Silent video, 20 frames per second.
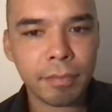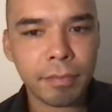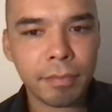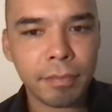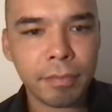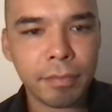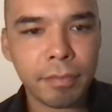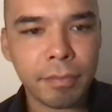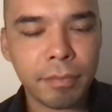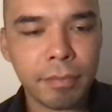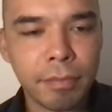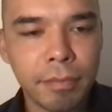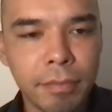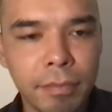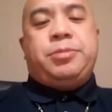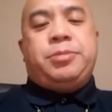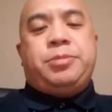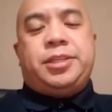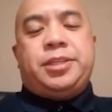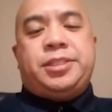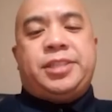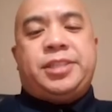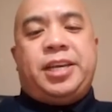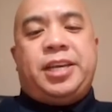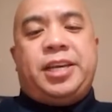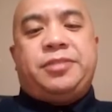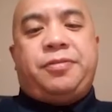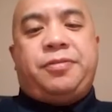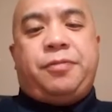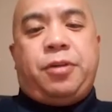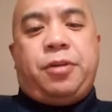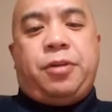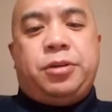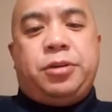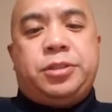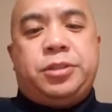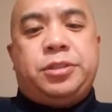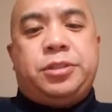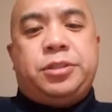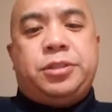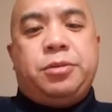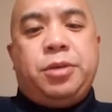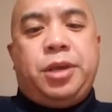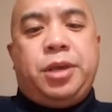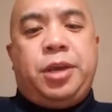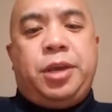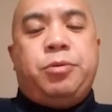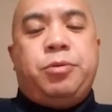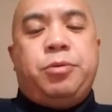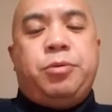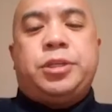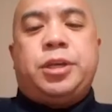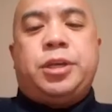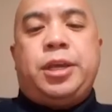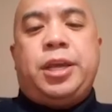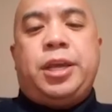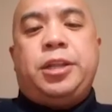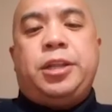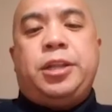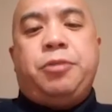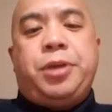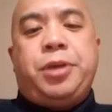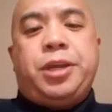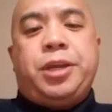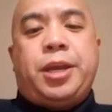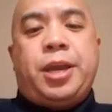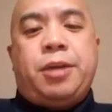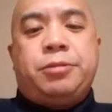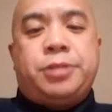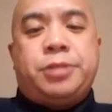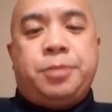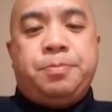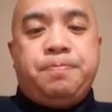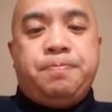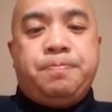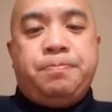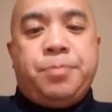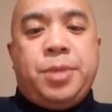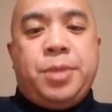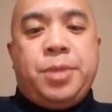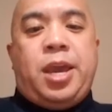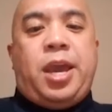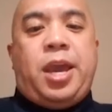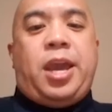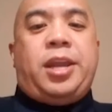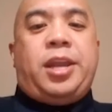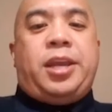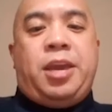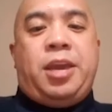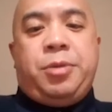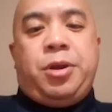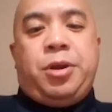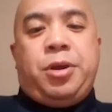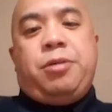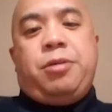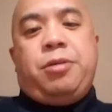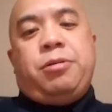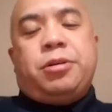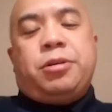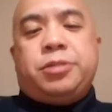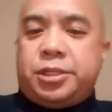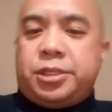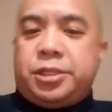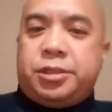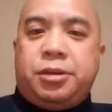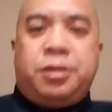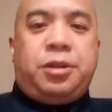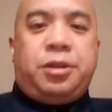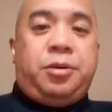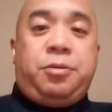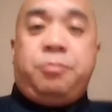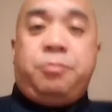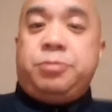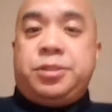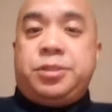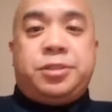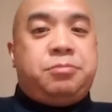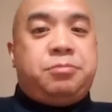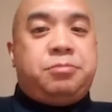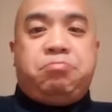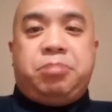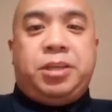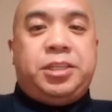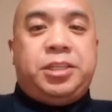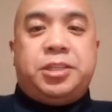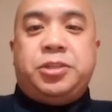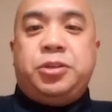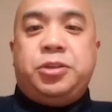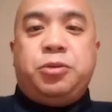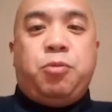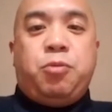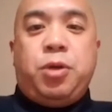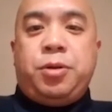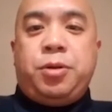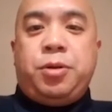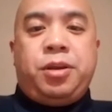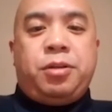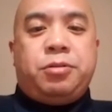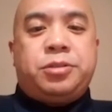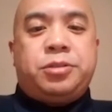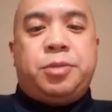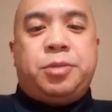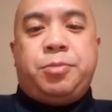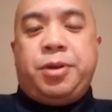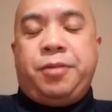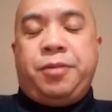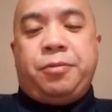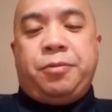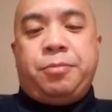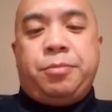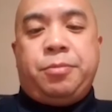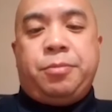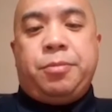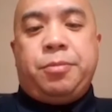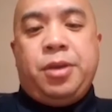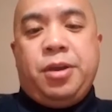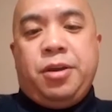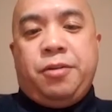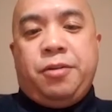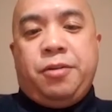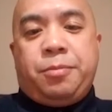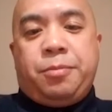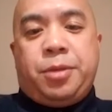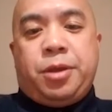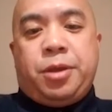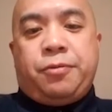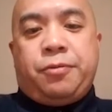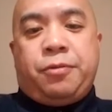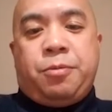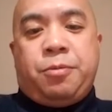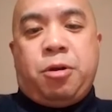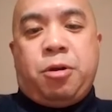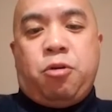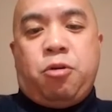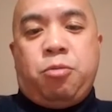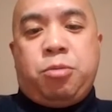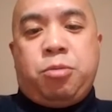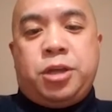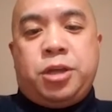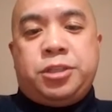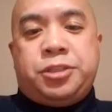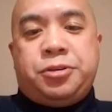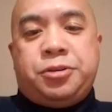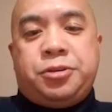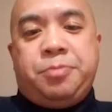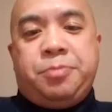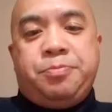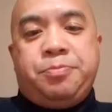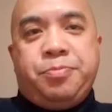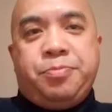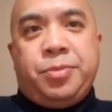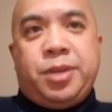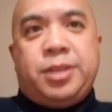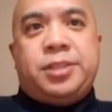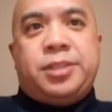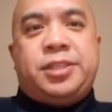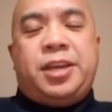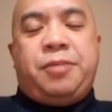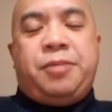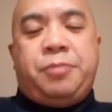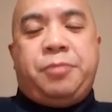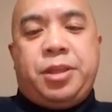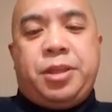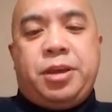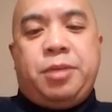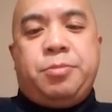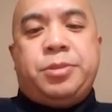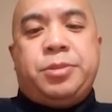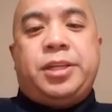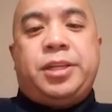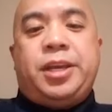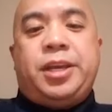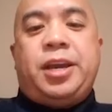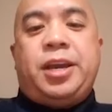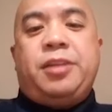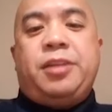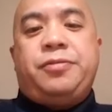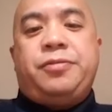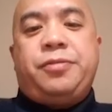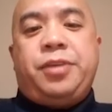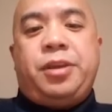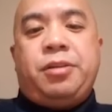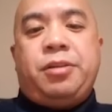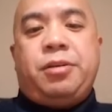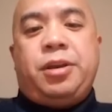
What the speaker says: came to the States first. He had a degree in accounting, and he came here. He just knew somebody from our home country. Stayed with them until he he